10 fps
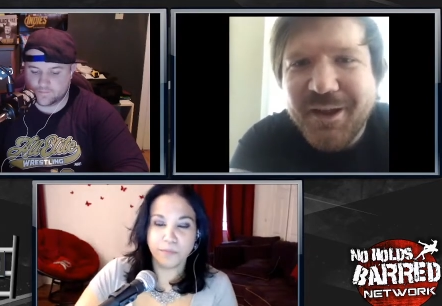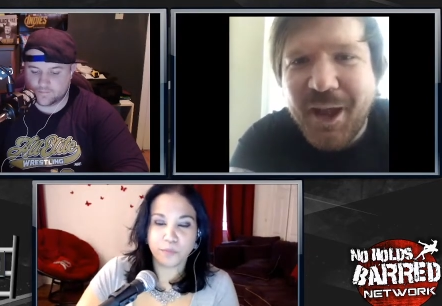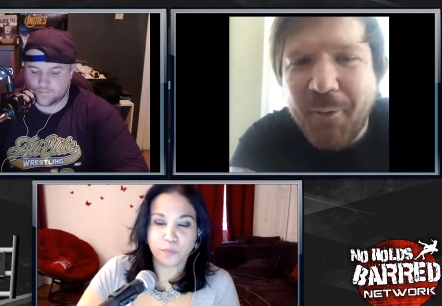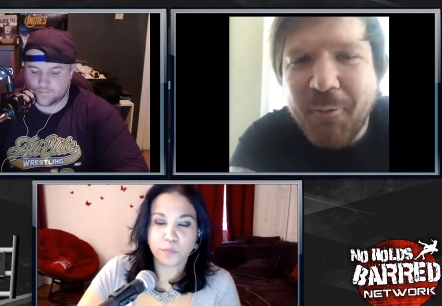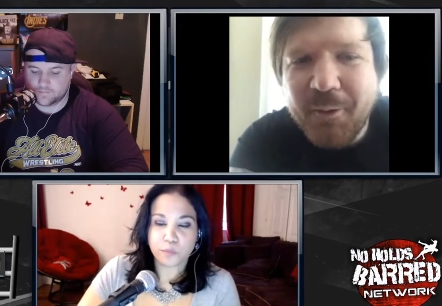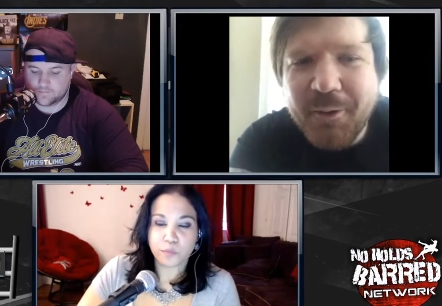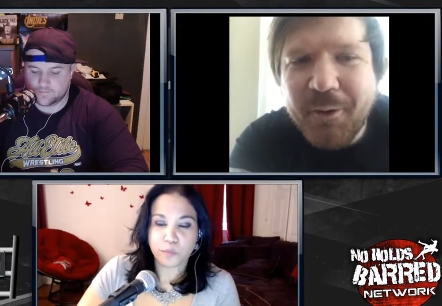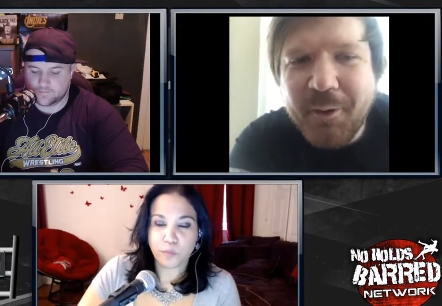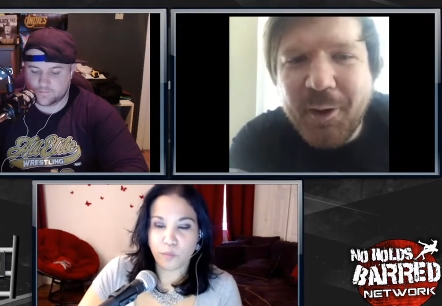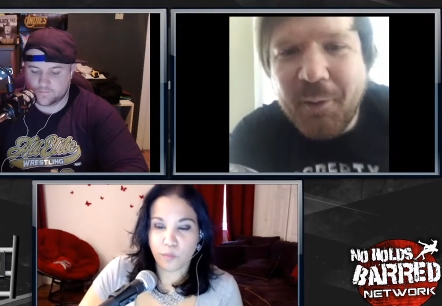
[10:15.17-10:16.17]
Speaker 1: it,
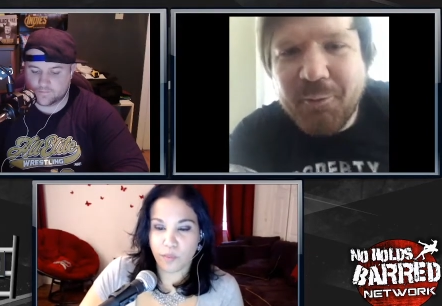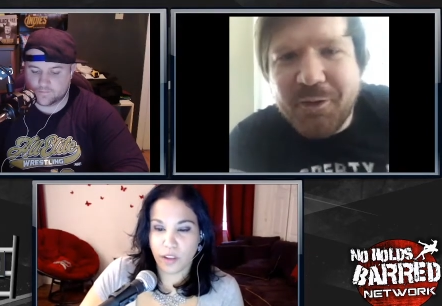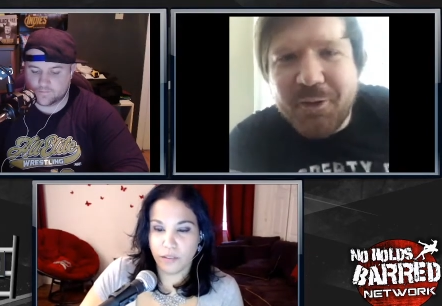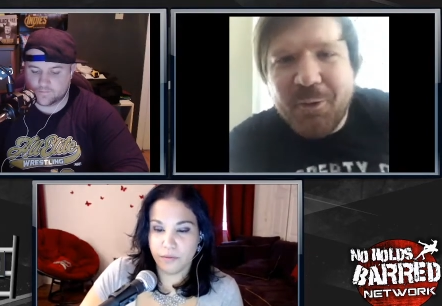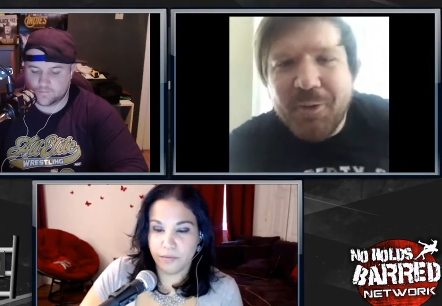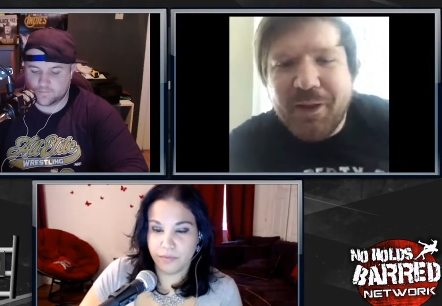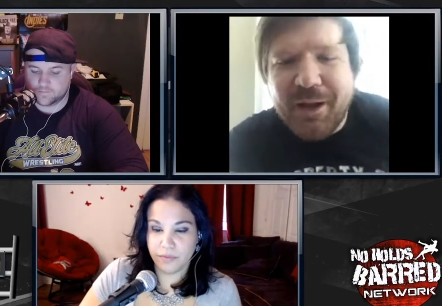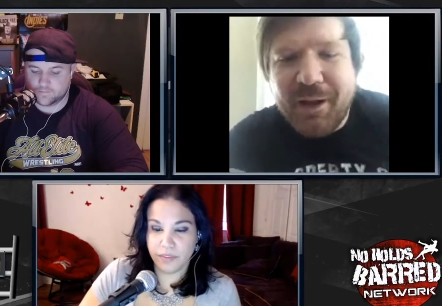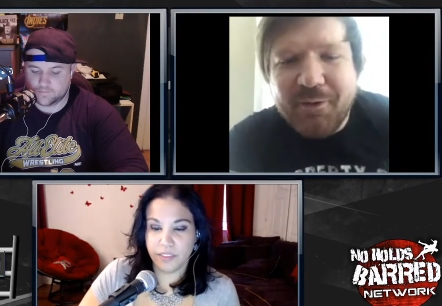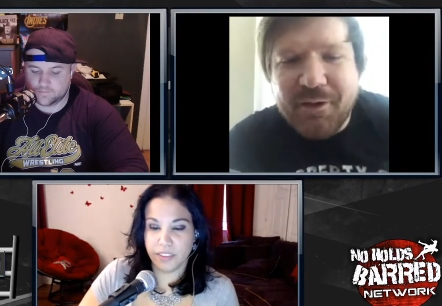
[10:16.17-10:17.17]
it, it was really cool.
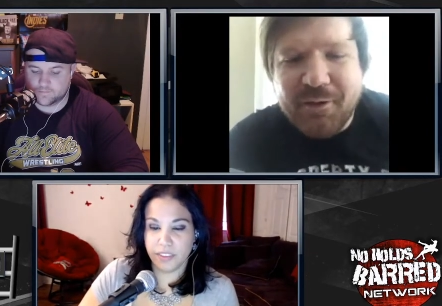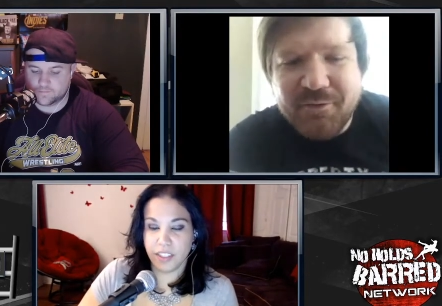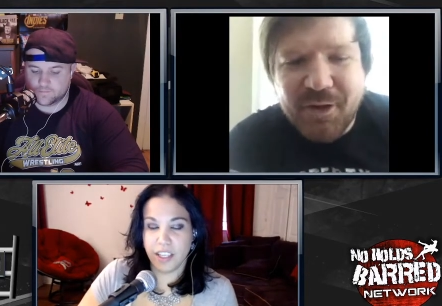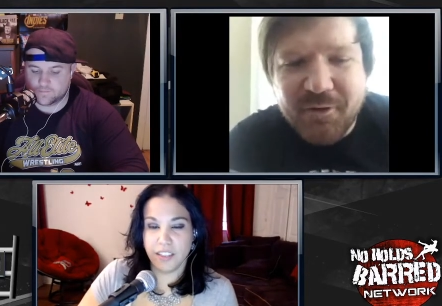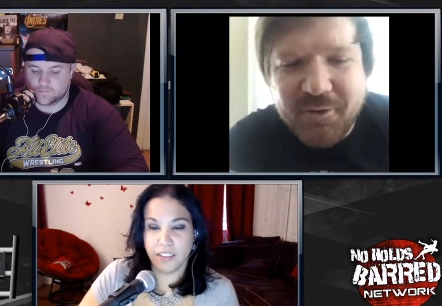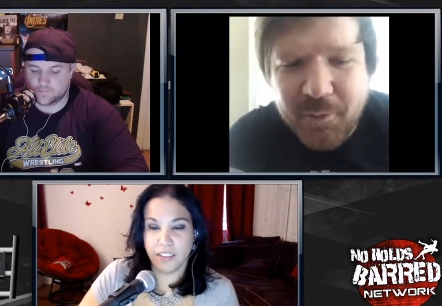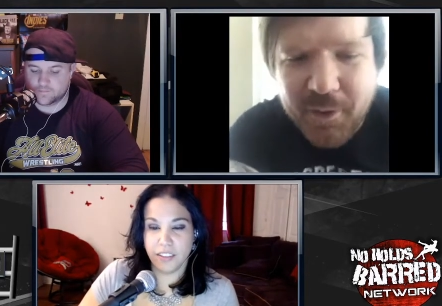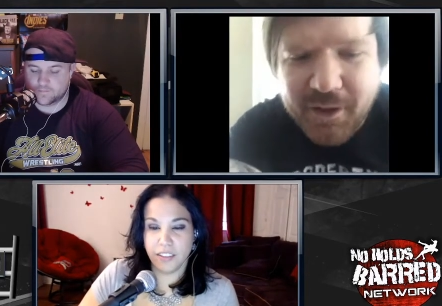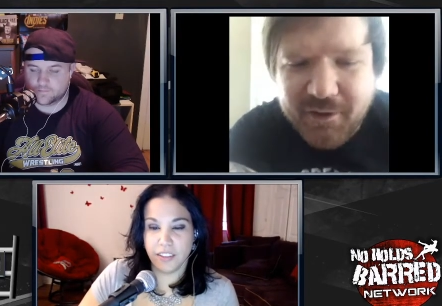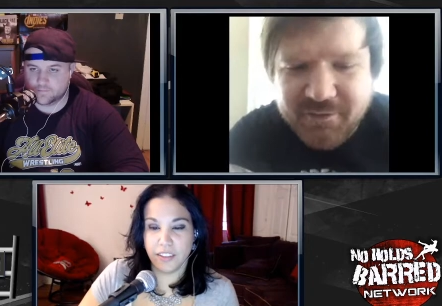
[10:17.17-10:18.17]
Like I was, I was talking
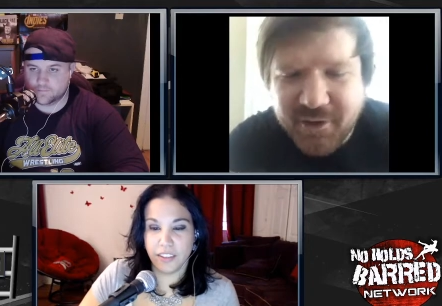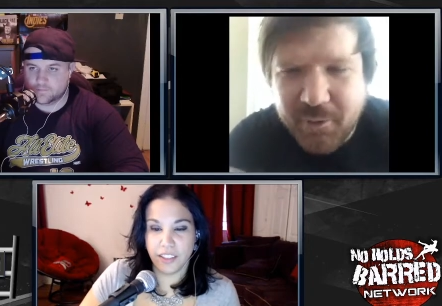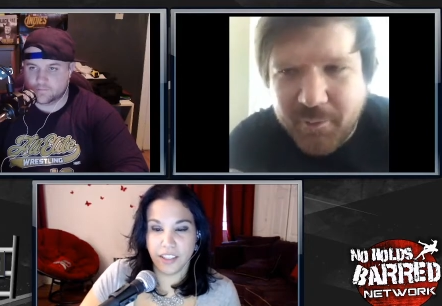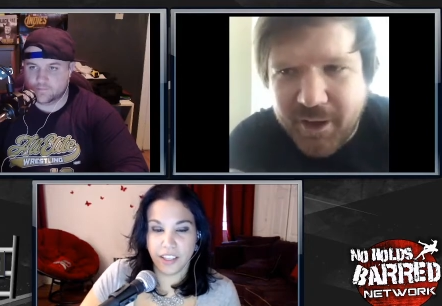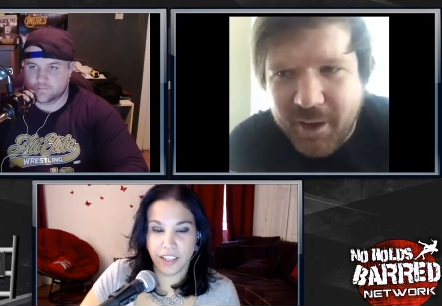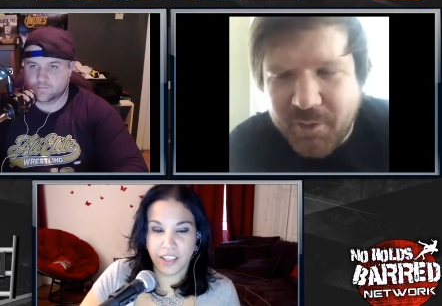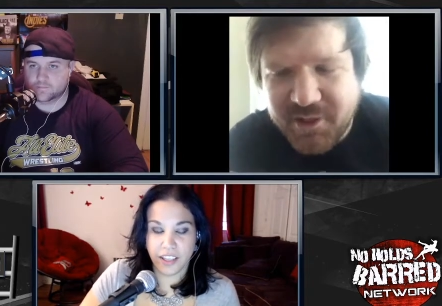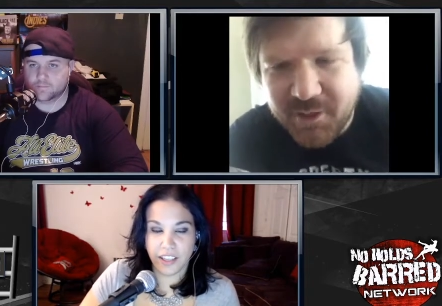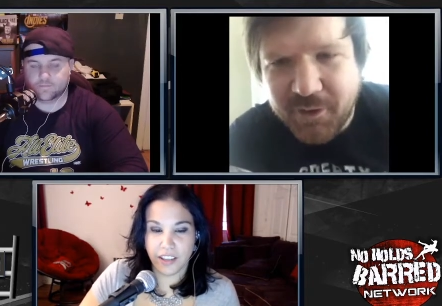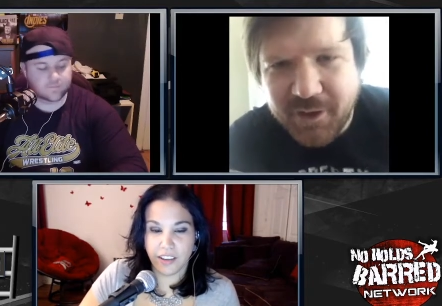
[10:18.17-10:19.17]
to him, I was telling him about how
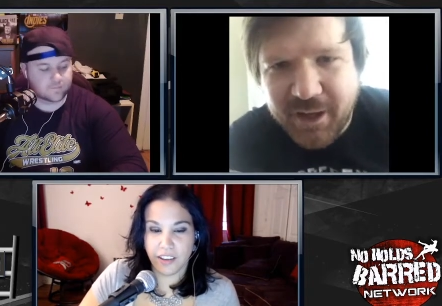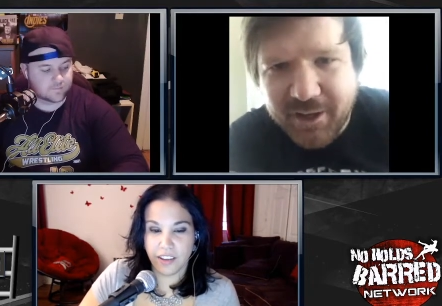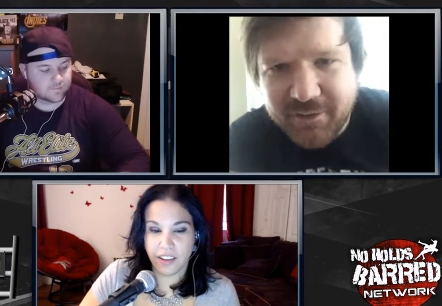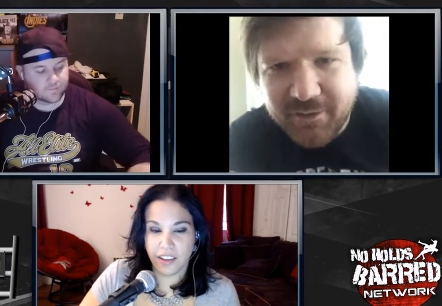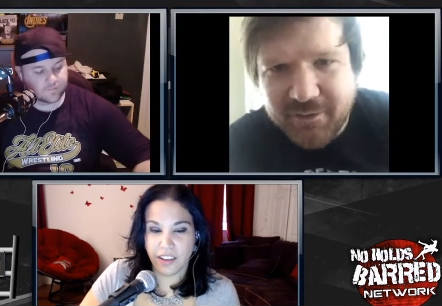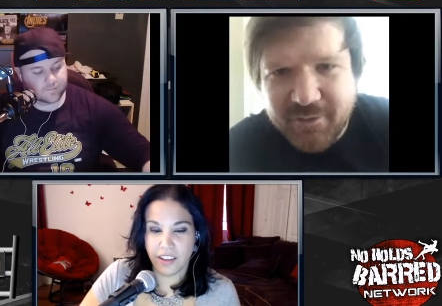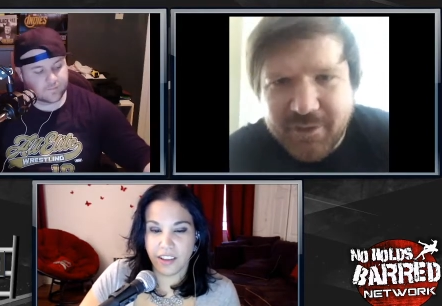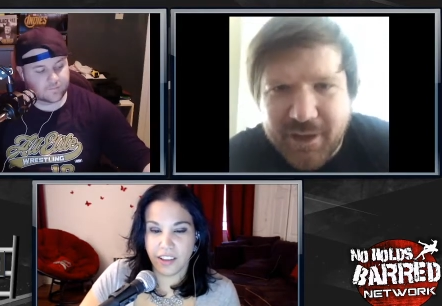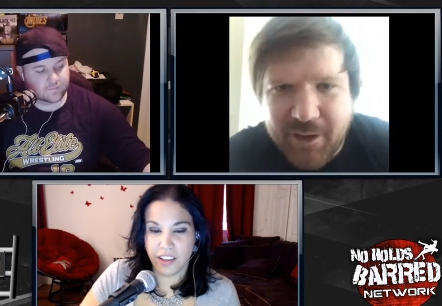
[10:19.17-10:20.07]
much I really liked his,